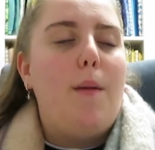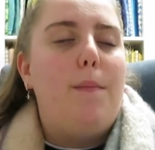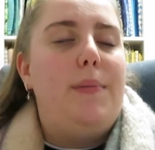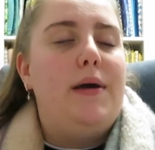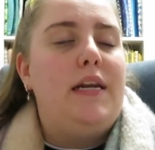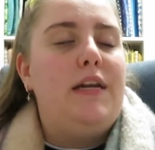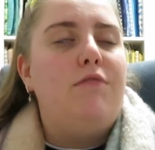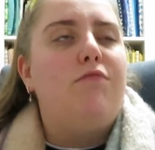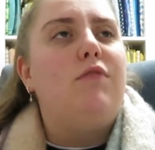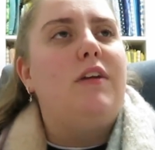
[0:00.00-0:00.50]

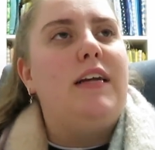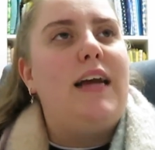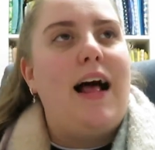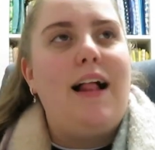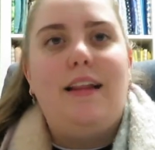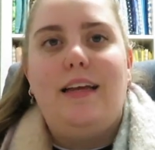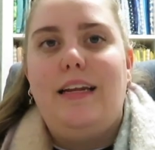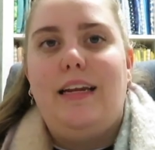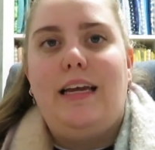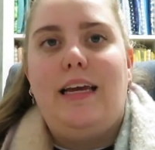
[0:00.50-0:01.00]
But in
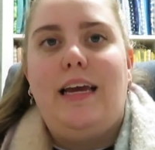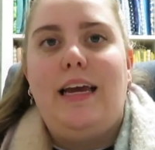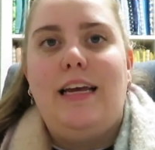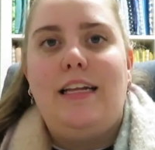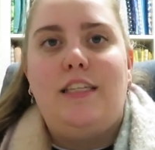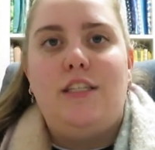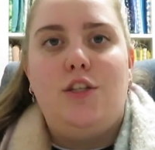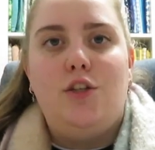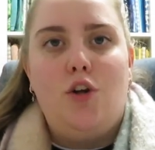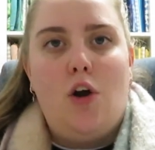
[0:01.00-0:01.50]
reality,
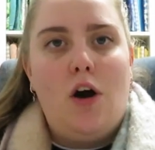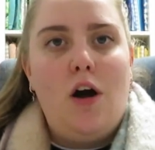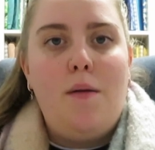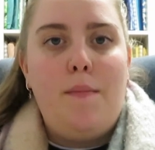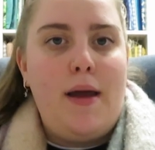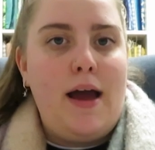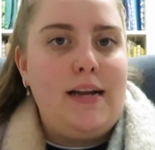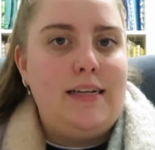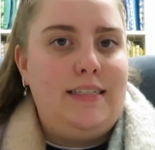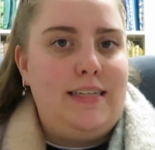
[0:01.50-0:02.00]
it's not
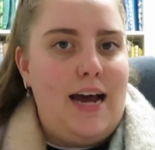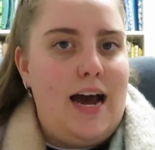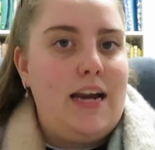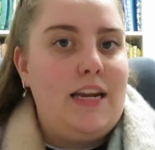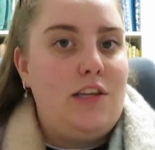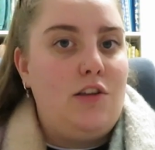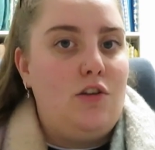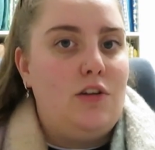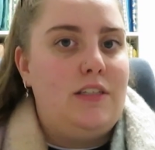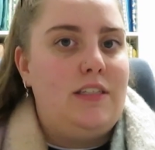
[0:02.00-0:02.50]
about
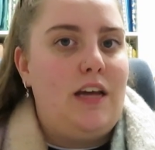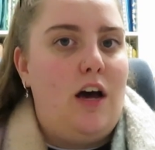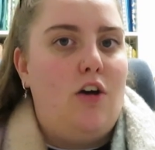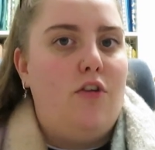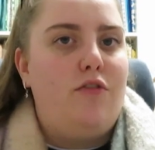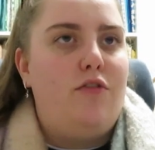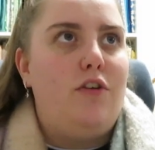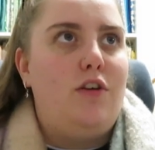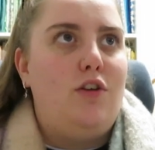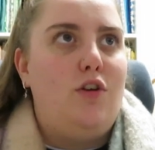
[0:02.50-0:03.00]
doubting
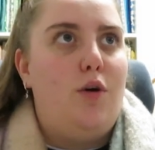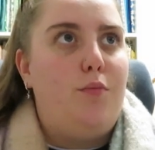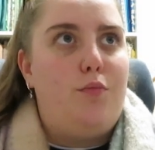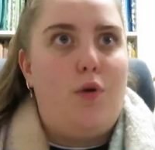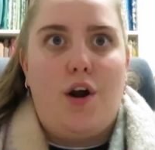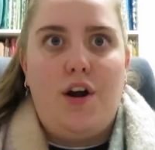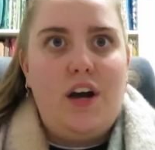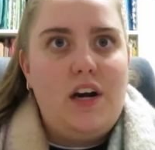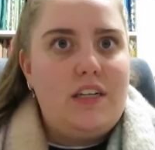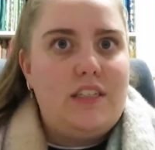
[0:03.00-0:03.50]
yourself. Your
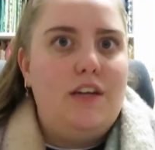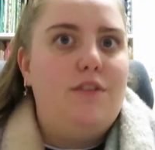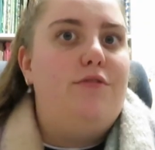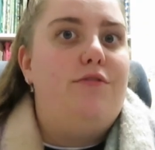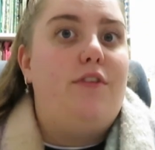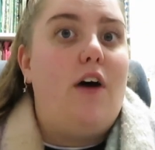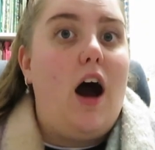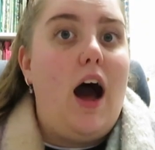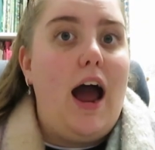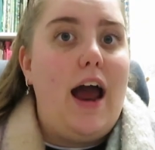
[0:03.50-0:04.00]
products are
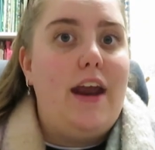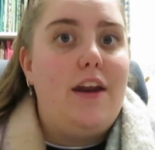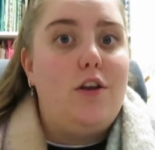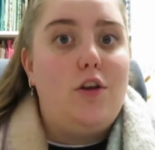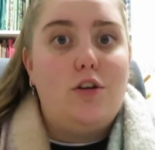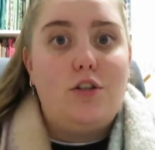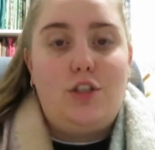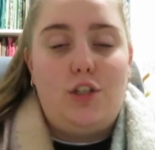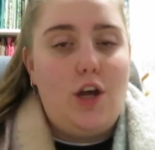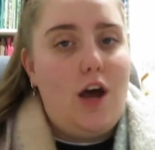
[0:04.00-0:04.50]
fine,
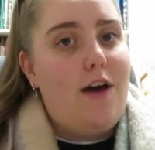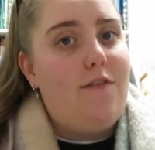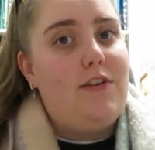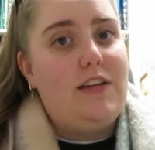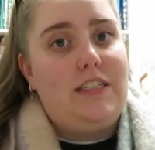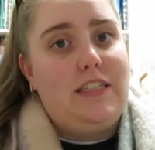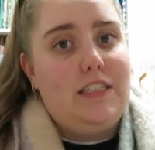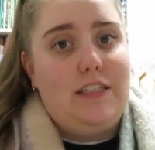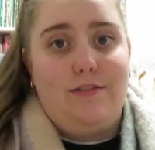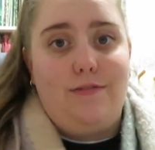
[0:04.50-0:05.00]
your
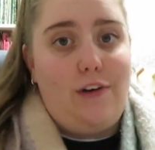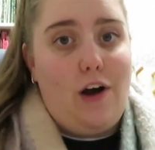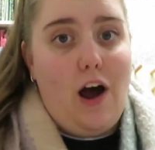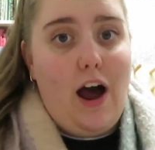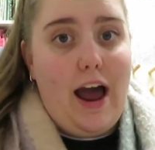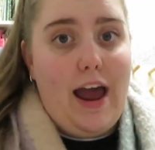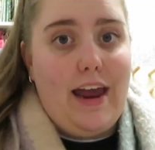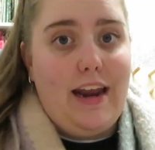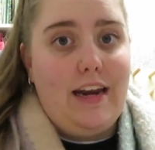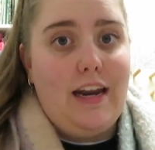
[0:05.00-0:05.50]
service is
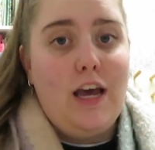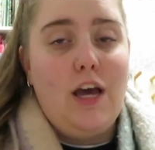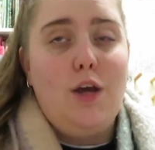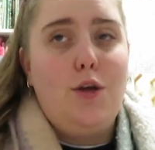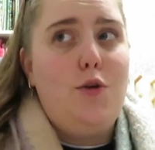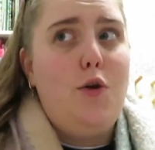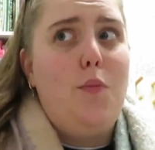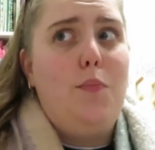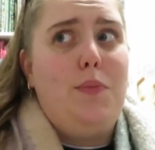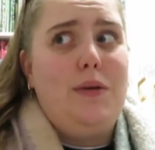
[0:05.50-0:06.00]
fine,
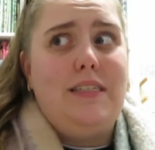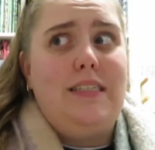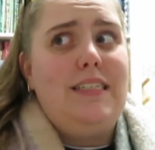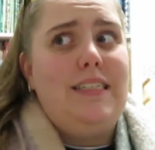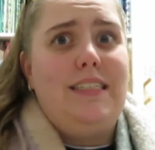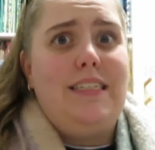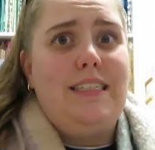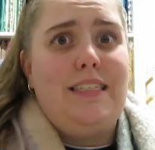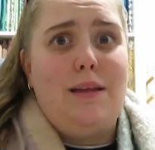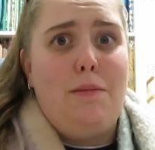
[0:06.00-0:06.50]
your
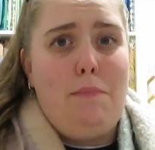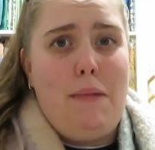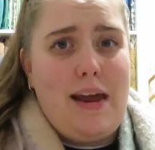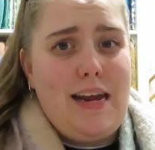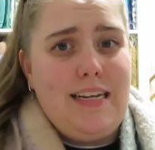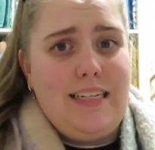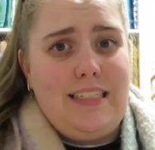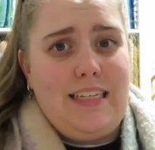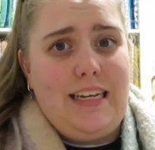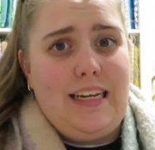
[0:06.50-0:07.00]
business is
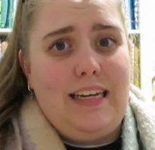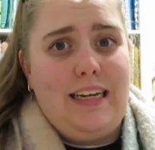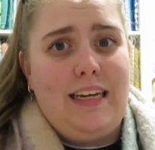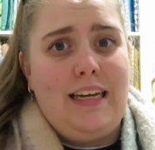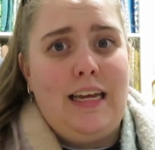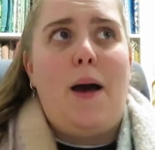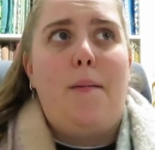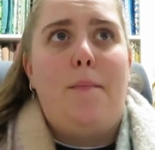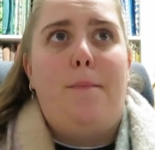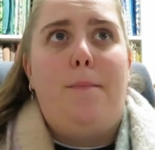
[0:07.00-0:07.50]

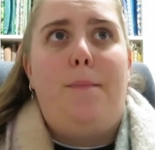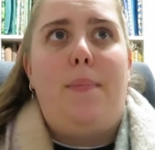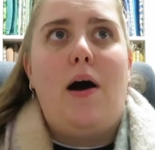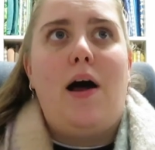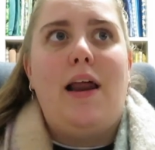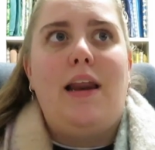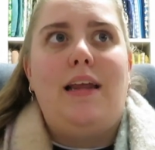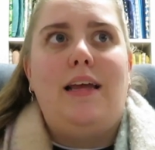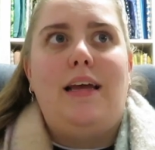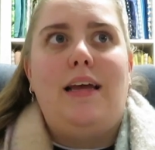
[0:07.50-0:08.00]
amazing,
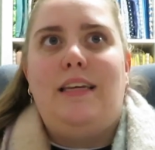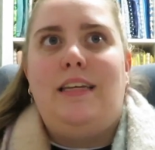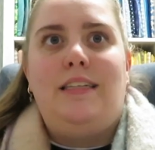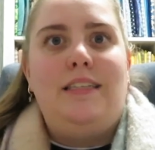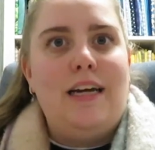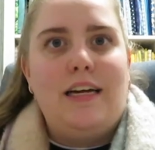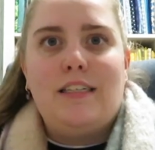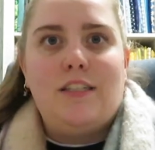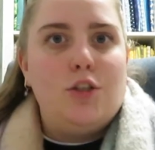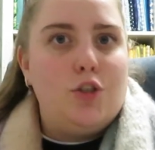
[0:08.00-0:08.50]
but it
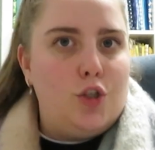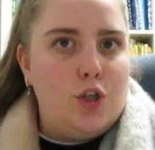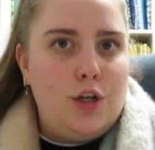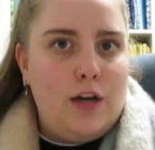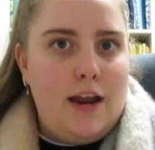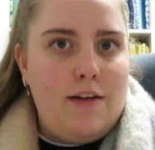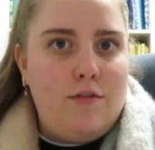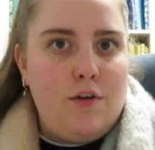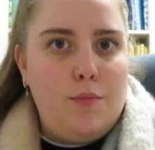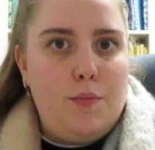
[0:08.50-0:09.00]
doesn't
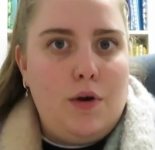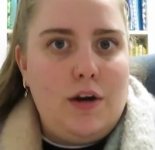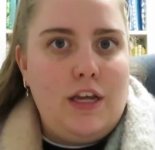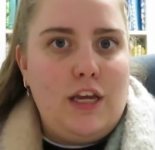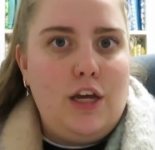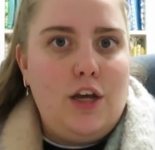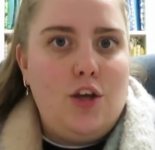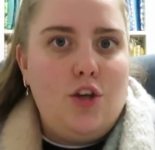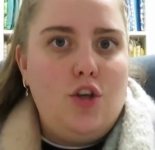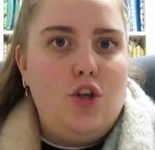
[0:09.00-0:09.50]
suit
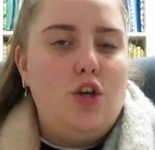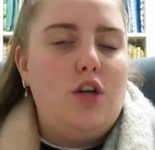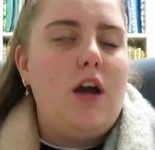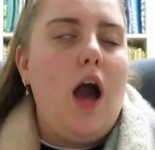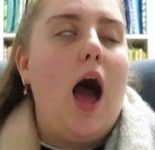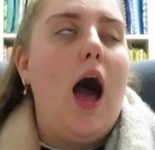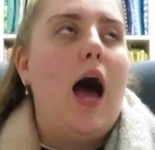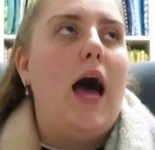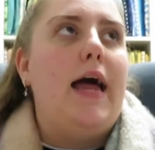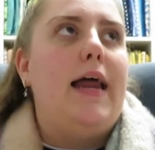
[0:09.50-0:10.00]
everybody. You
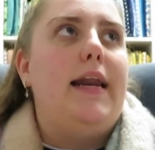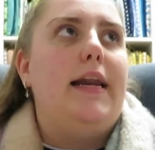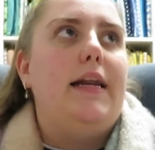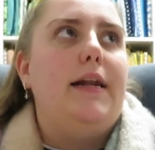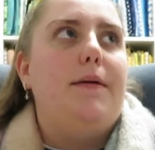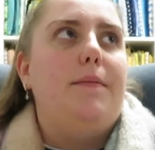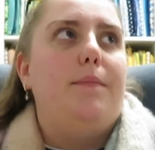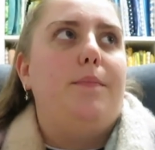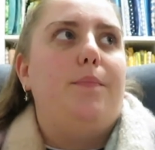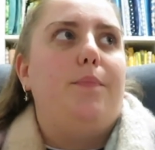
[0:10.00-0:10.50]
can't
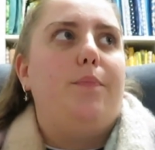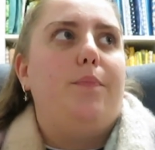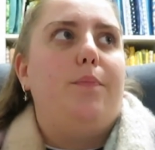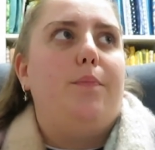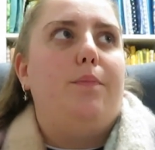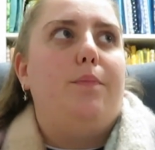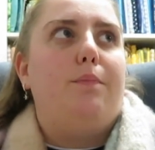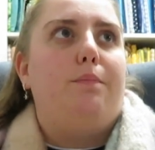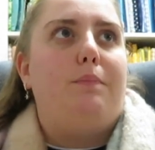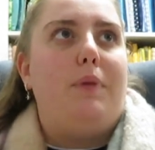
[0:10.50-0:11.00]

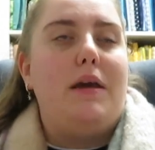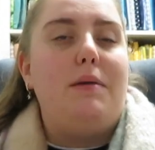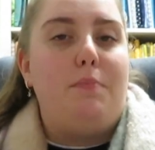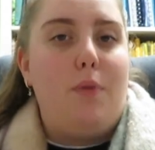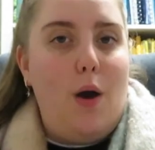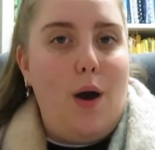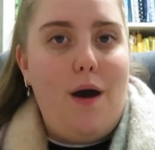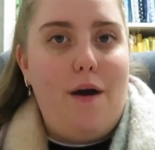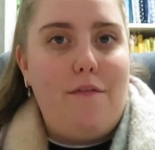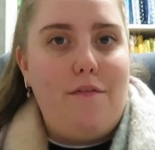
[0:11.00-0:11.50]
be
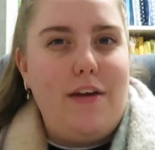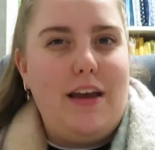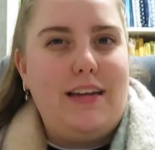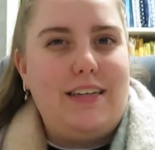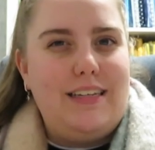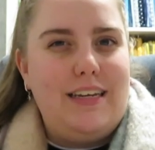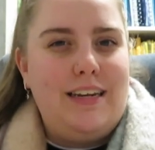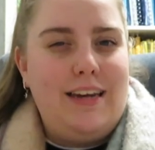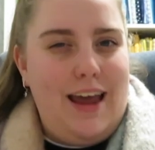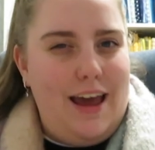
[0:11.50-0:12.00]

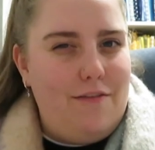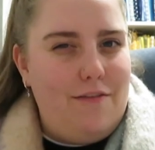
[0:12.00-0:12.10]
perfect in